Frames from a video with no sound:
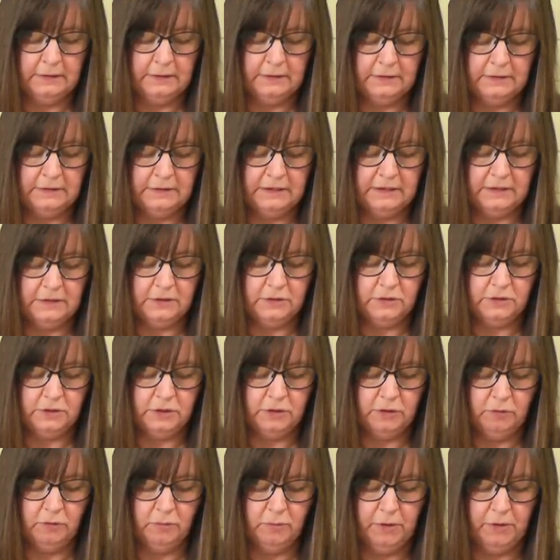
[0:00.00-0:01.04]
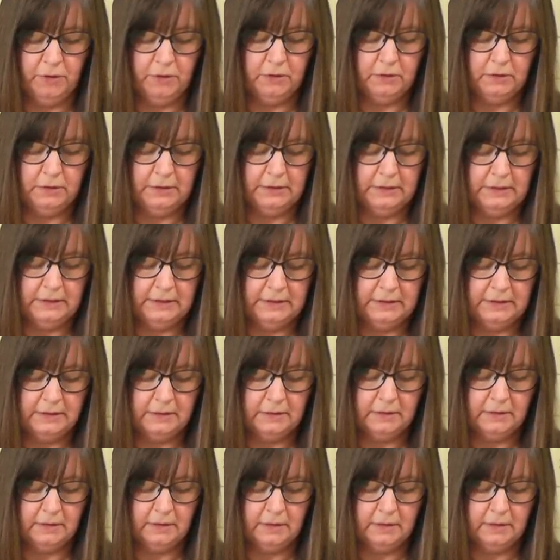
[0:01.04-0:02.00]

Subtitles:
stitch to, but it is